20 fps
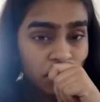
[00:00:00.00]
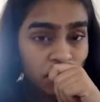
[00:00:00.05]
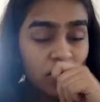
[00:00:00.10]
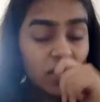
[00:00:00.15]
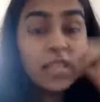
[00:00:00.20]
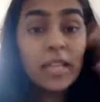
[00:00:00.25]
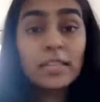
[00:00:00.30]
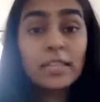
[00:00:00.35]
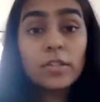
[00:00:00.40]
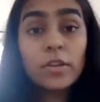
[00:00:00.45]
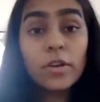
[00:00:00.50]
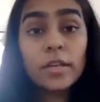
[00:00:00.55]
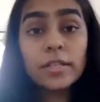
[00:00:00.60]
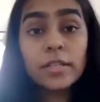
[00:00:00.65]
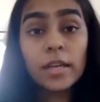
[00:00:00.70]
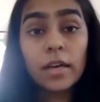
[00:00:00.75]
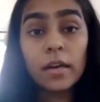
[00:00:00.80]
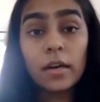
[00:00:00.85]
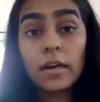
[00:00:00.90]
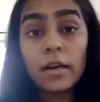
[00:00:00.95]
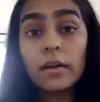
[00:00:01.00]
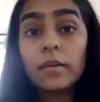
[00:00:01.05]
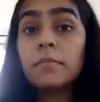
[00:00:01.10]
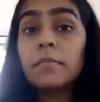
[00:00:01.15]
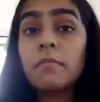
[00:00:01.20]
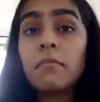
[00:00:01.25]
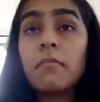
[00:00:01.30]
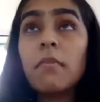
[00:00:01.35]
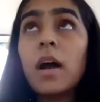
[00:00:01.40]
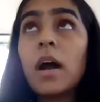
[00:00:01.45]
Let's look at
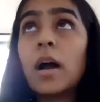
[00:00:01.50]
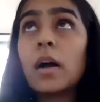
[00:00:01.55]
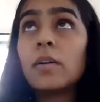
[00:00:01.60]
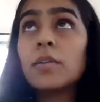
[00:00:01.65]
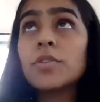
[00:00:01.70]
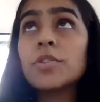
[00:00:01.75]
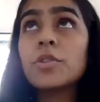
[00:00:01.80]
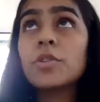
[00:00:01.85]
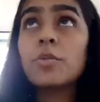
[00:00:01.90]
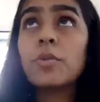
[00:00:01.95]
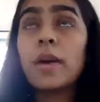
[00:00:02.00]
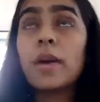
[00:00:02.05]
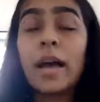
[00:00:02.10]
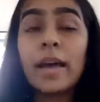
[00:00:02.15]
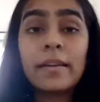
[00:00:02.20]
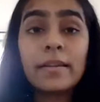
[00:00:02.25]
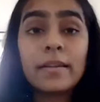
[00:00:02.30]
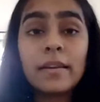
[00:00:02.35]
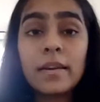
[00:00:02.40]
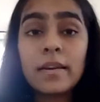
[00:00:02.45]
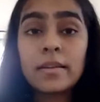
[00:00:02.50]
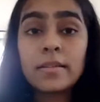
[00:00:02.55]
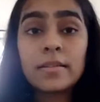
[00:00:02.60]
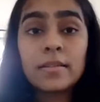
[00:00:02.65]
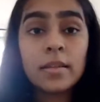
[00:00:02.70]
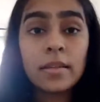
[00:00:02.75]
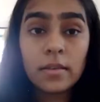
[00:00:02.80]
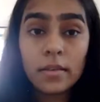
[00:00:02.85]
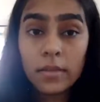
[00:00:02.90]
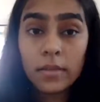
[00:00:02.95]
how do you
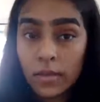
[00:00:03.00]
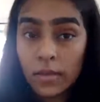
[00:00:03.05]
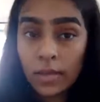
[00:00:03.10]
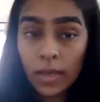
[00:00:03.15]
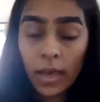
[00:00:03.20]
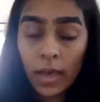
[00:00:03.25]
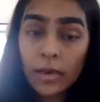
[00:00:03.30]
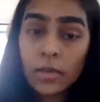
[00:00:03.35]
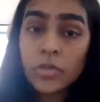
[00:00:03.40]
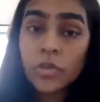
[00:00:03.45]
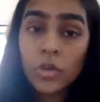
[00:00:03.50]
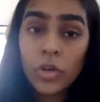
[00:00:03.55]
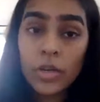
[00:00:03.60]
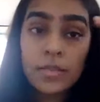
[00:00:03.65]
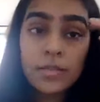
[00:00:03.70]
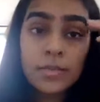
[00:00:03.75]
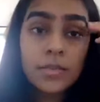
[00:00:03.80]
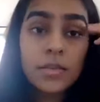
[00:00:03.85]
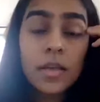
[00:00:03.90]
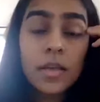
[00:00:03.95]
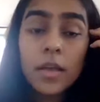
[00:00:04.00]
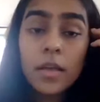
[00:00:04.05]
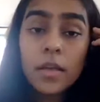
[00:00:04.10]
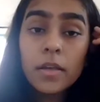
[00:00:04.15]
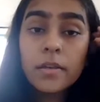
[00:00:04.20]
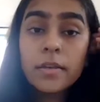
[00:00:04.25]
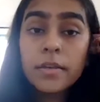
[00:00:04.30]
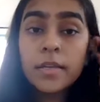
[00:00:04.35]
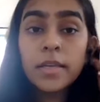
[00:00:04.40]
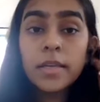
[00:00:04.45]
analyze and characterize
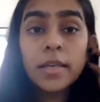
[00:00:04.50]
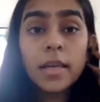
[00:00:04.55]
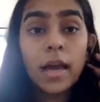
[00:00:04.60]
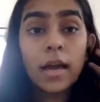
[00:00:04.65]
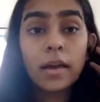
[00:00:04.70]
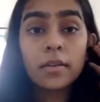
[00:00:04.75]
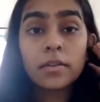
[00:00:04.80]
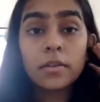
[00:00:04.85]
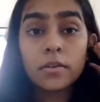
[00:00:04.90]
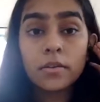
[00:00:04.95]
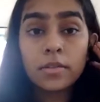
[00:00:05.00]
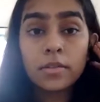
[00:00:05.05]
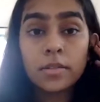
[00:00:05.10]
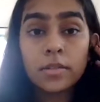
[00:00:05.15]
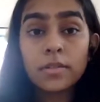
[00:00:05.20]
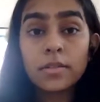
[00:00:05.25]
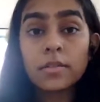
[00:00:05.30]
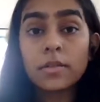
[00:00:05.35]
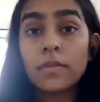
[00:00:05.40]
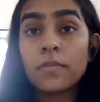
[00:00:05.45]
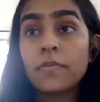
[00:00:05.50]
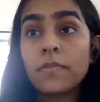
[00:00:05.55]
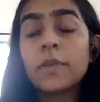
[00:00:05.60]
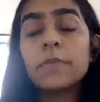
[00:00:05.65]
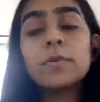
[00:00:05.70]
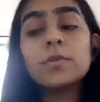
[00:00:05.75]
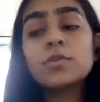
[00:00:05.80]
key actors and stuff, right?